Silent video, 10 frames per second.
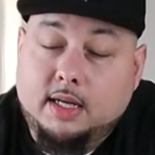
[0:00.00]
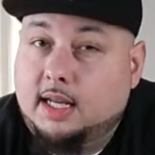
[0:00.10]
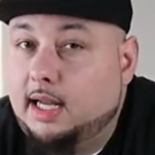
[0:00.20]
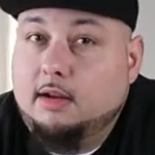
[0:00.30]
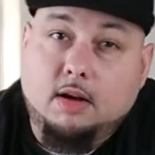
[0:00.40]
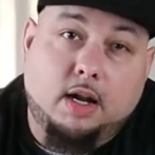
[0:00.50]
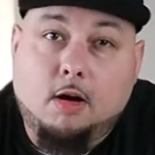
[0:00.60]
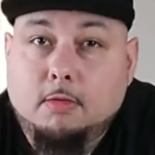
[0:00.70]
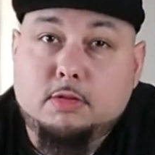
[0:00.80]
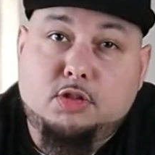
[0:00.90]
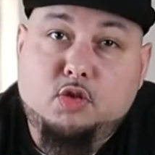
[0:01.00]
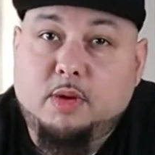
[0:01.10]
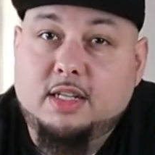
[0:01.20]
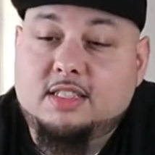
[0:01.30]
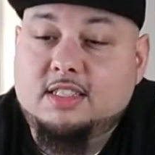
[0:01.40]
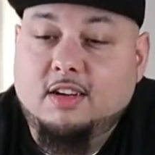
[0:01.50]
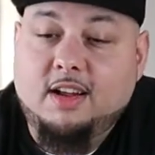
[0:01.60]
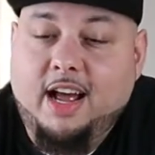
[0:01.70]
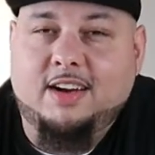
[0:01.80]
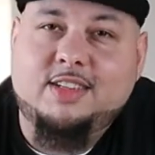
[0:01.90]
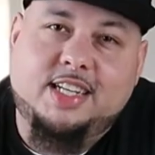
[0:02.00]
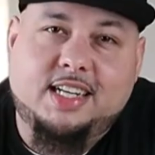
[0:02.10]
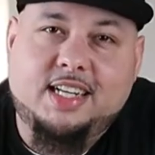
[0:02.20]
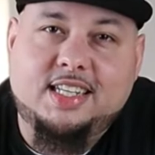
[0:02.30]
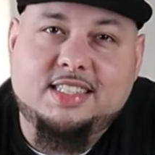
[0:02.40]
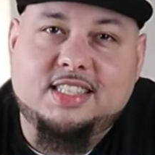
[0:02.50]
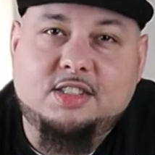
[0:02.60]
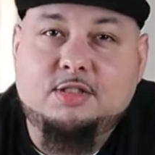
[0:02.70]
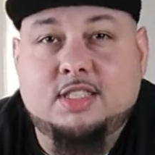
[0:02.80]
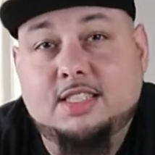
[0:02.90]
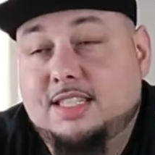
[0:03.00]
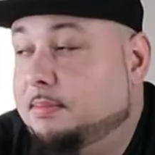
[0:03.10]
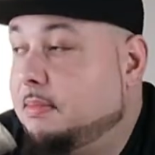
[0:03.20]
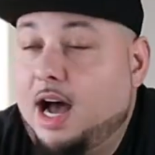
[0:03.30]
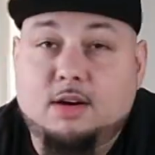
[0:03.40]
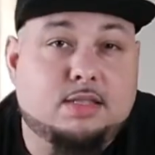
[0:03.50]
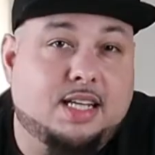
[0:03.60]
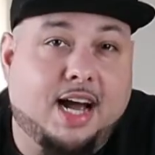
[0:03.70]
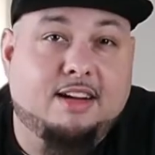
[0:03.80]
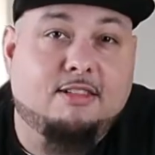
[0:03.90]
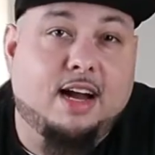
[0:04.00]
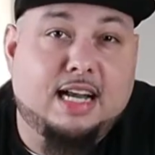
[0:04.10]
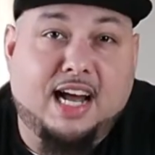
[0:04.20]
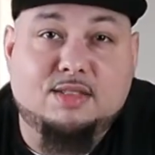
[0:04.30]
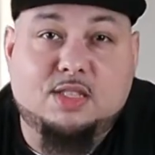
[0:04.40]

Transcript: I can't really offer too much on how good it is to use because I'm outside right now.